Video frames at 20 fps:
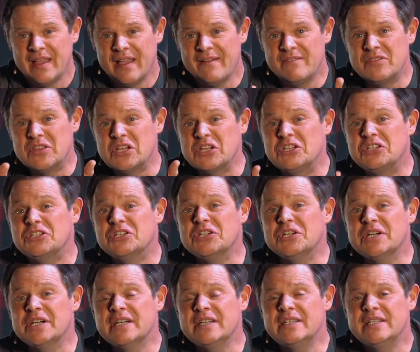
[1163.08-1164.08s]
of the
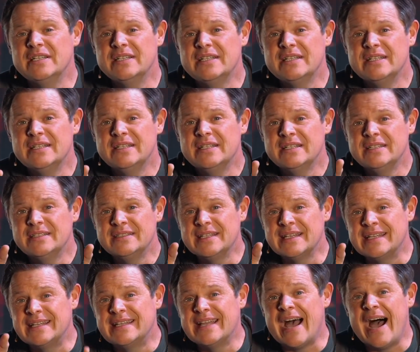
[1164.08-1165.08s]
good
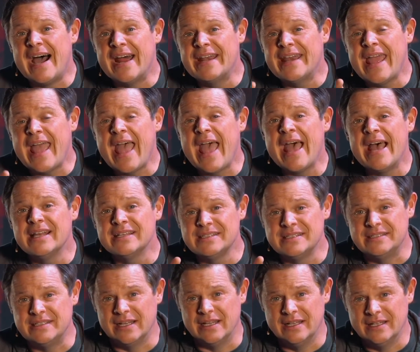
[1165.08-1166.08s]
that God
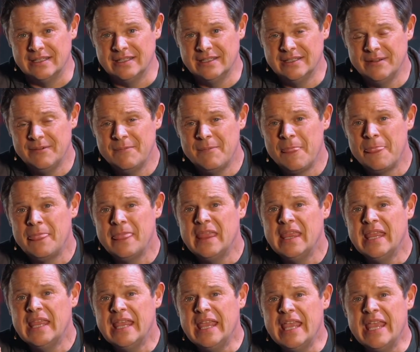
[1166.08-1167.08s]
has done,
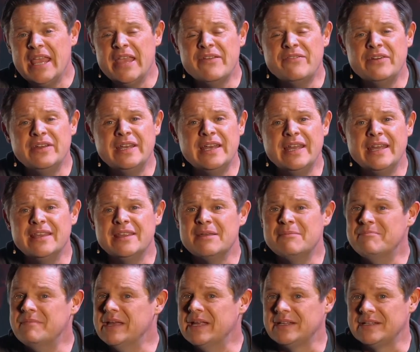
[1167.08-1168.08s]
even in
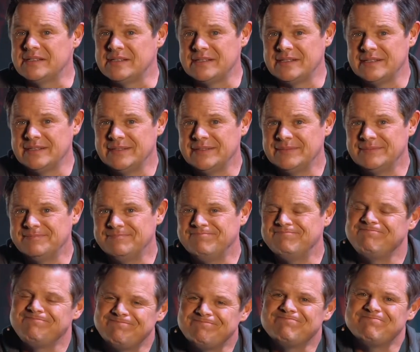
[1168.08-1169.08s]
the midst
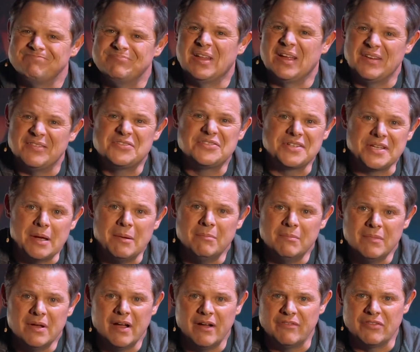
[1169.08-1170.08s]
of
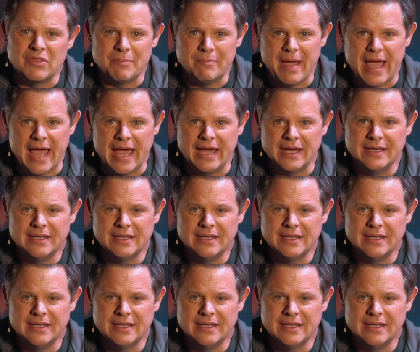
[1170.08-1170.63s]
some of the bad.